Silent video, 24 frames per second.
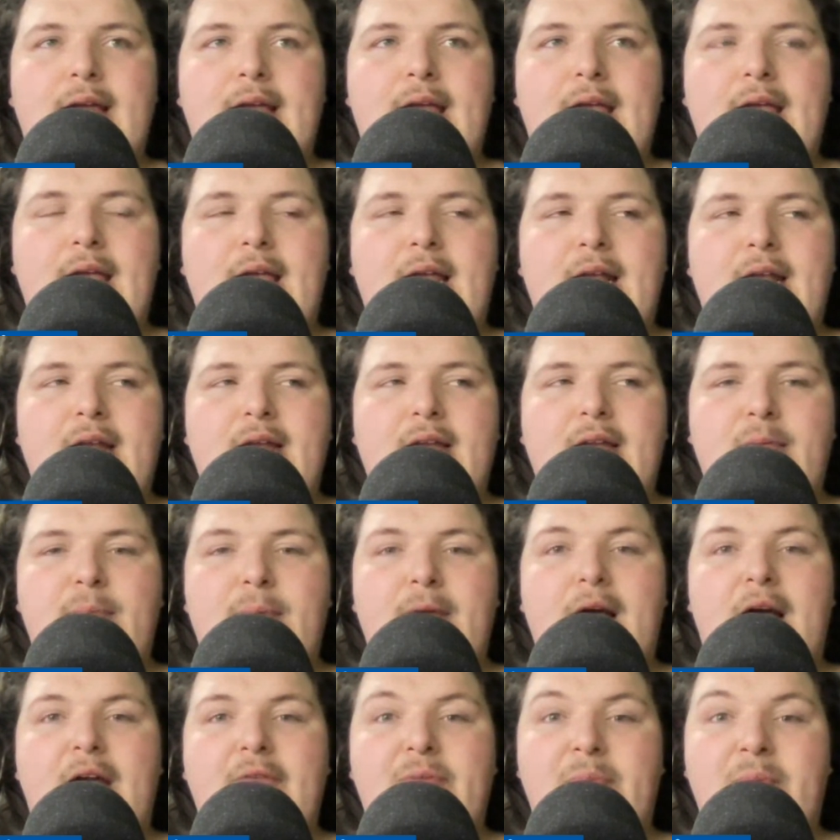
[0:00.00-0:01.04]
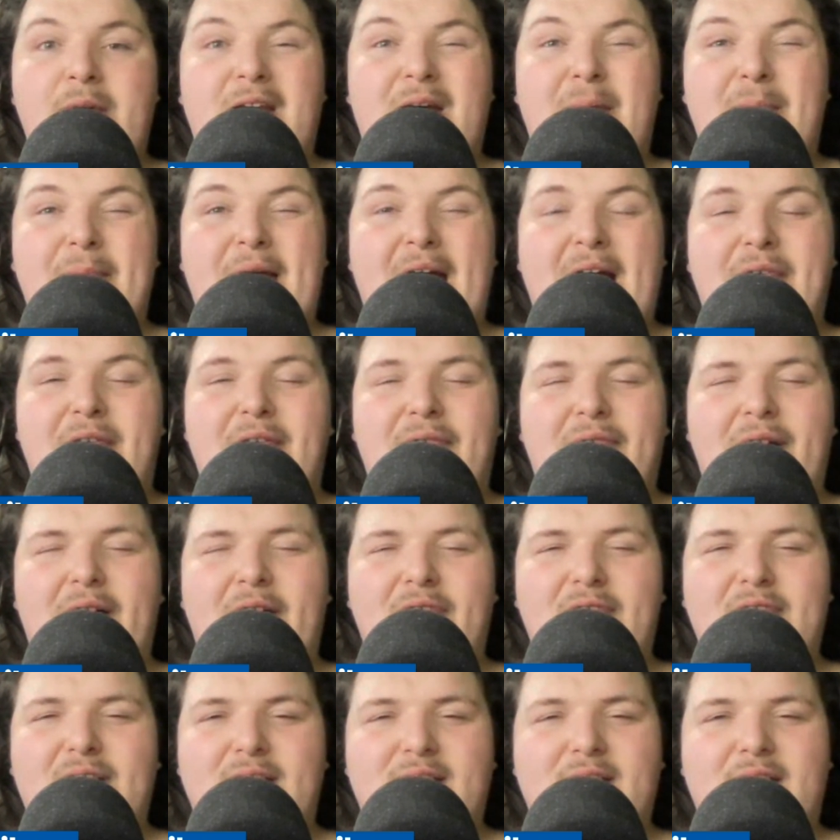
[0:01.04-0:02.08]
And it'd be odd for them to come back for the
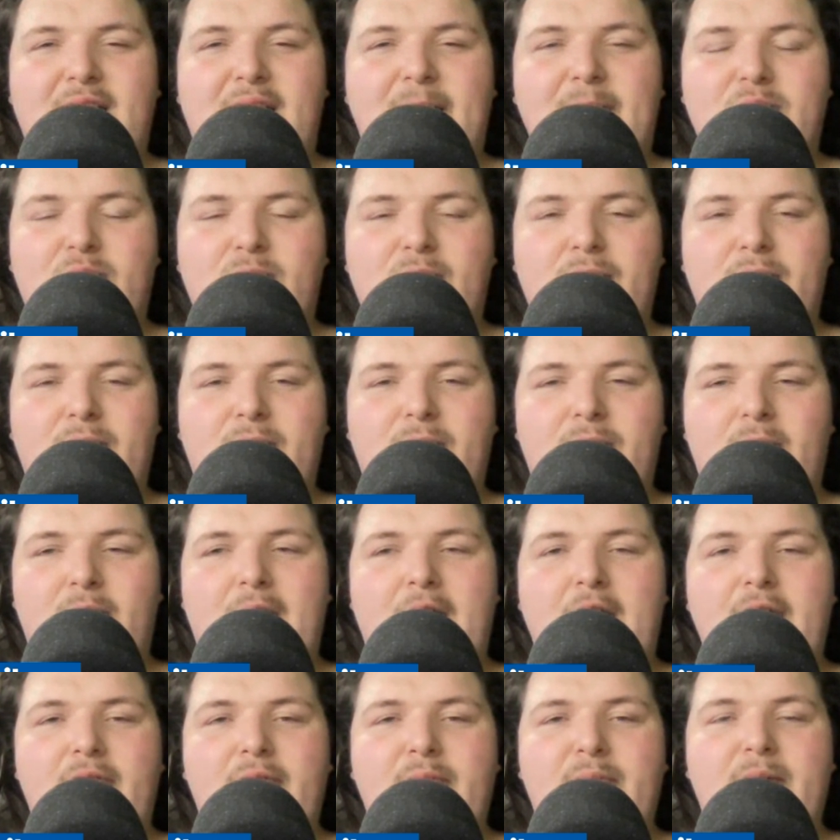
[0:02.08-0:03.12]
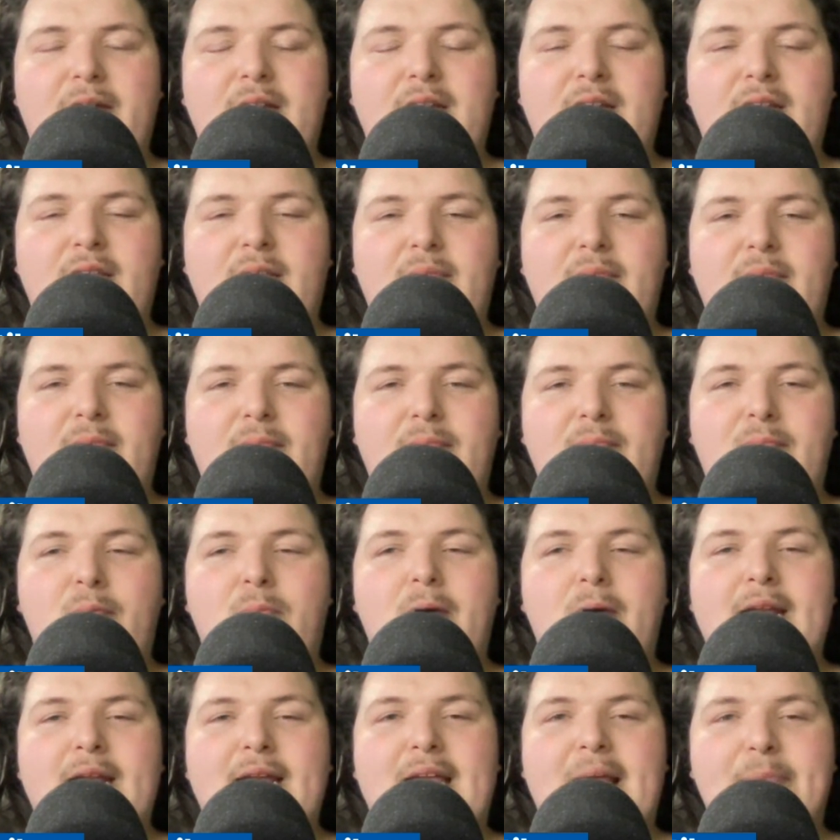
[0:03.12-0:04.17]
final 6 games or however many
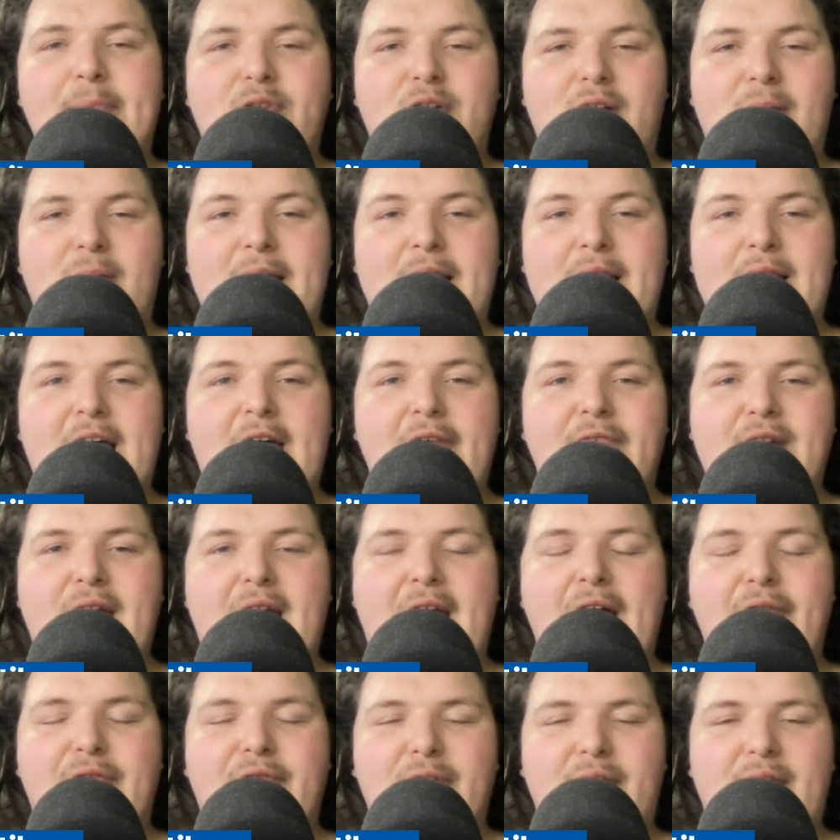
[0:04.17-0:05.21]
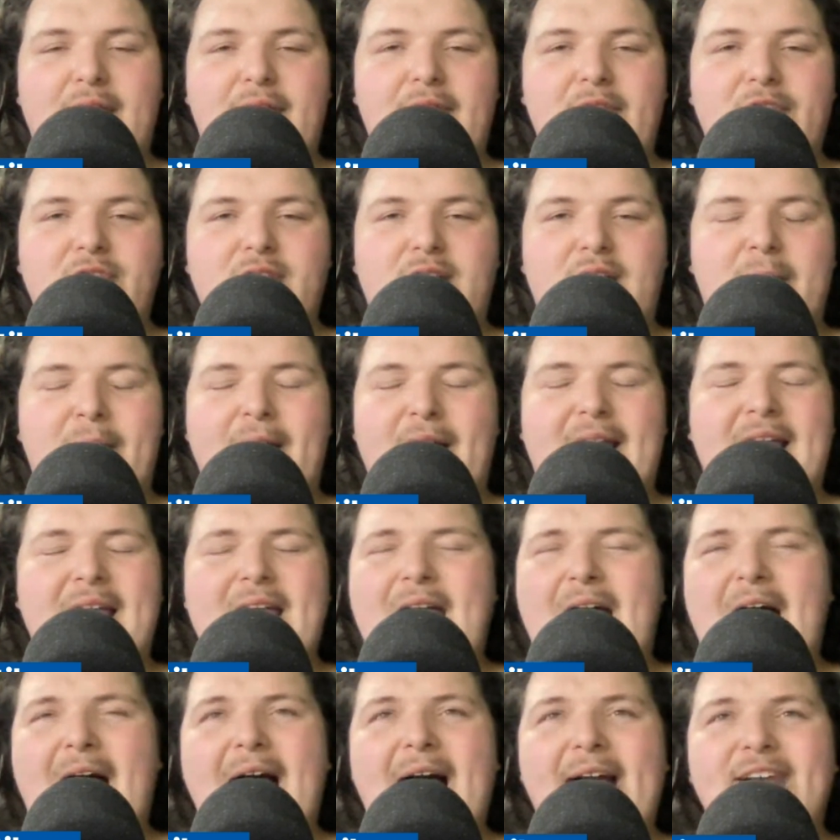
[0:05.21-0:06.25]
games are going to be left after they eventually come back.
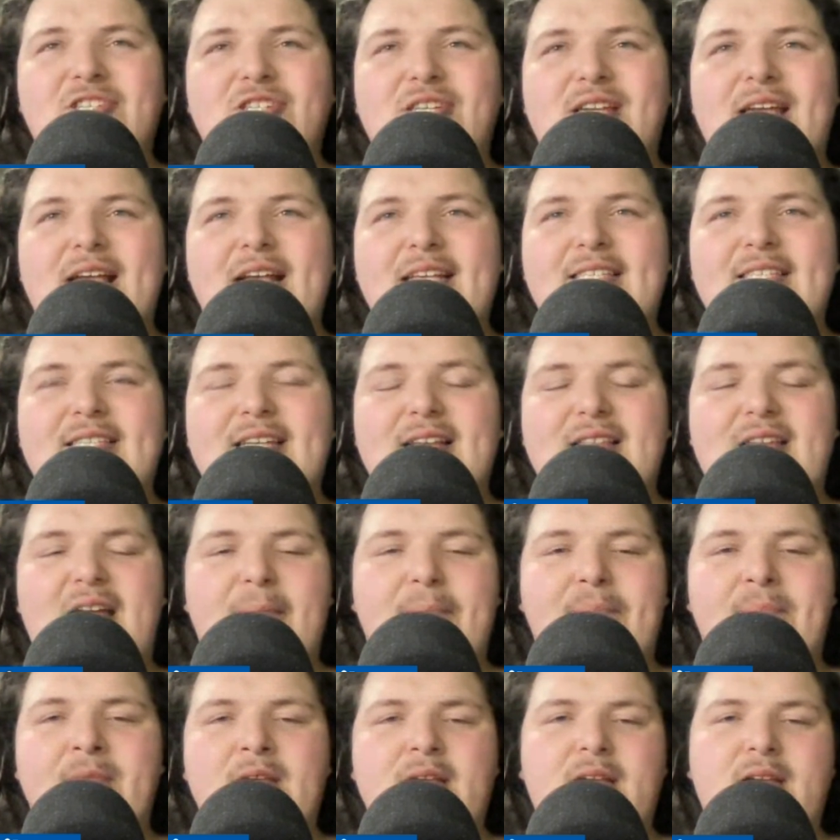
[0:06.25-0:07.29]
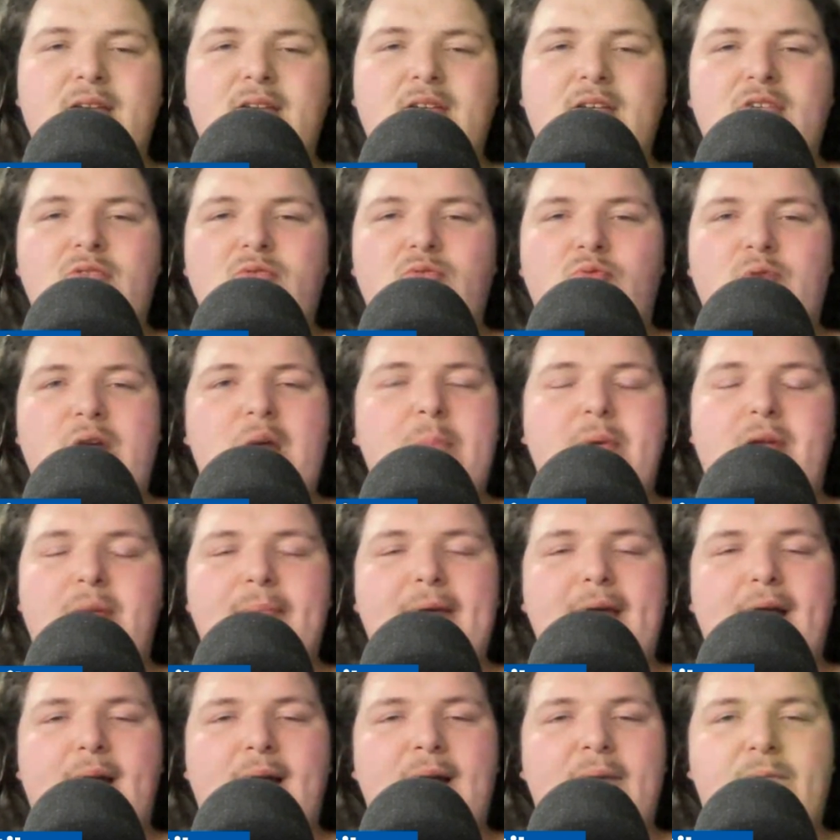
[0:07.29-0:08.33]
I just can't see them ramping
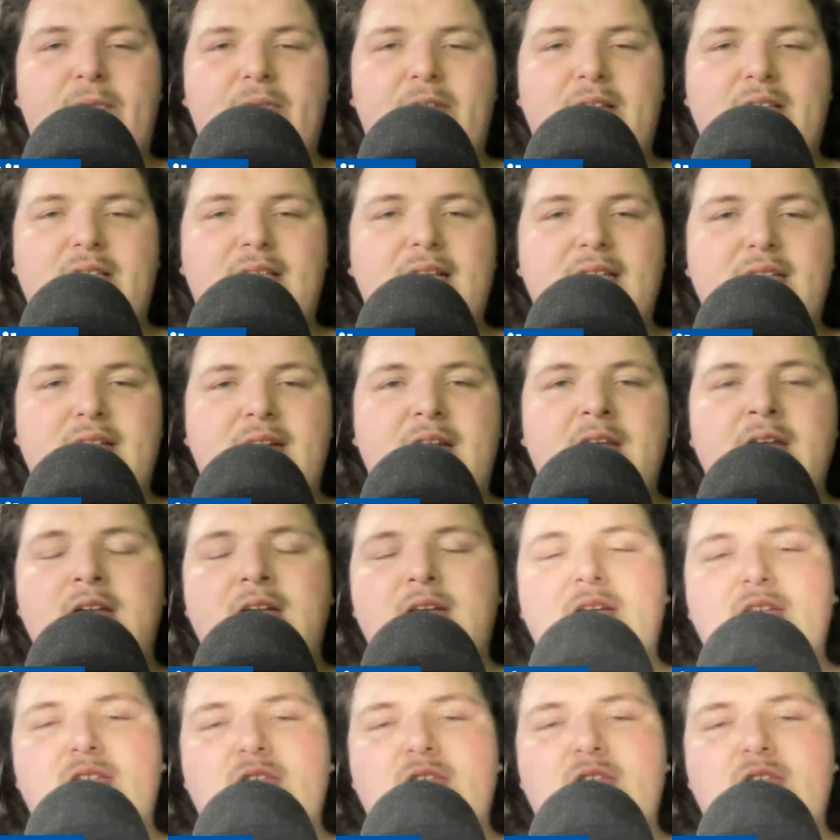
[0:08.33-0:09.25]
back up for this season.